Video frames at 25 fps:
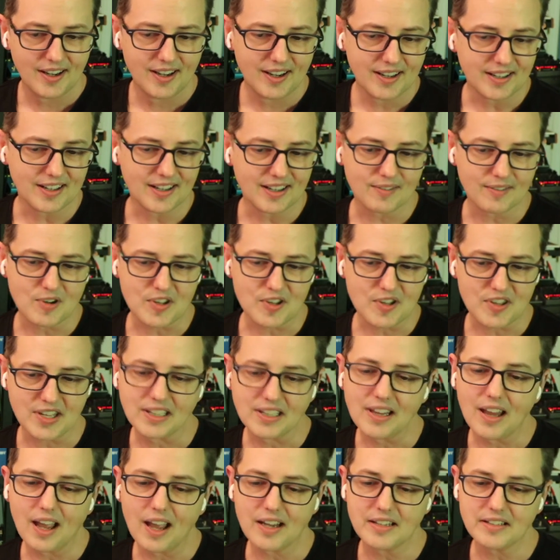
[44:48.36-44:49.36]
get
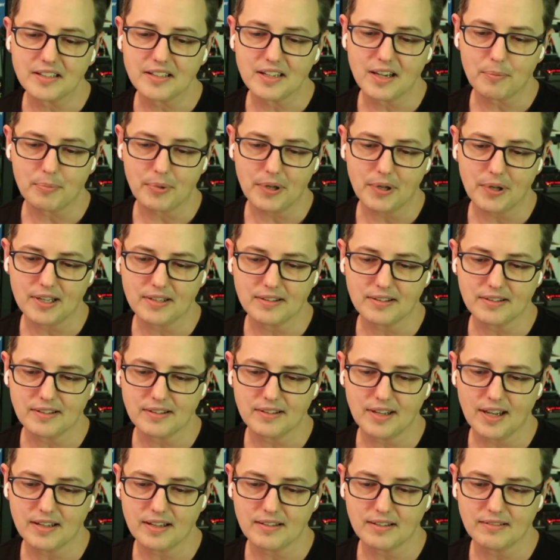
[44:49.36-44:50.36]
everything lined up
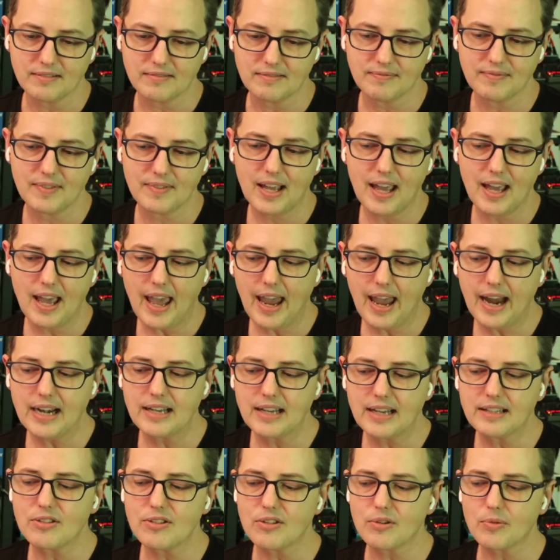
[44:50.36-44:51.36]
and
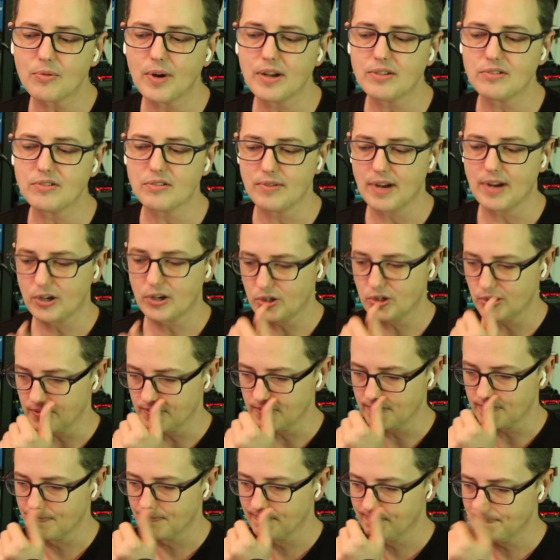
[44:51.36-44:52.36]
headed in the right
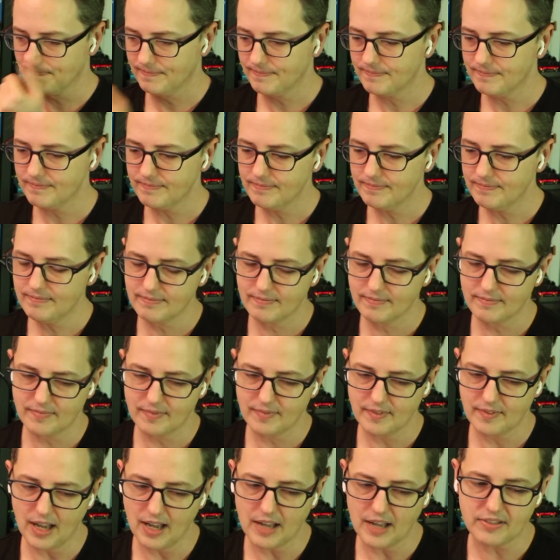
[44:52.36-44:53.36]
direction
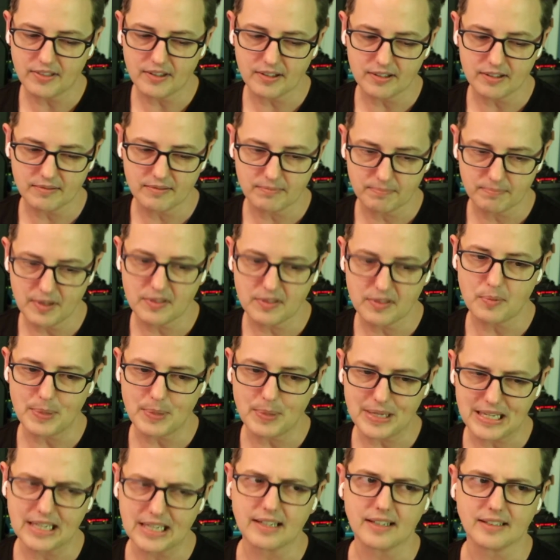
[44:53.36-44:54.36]
at the
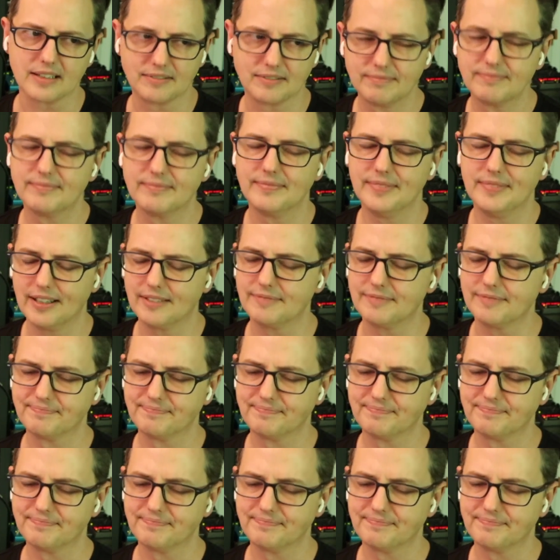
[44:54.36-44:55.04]
beginning. Yeah.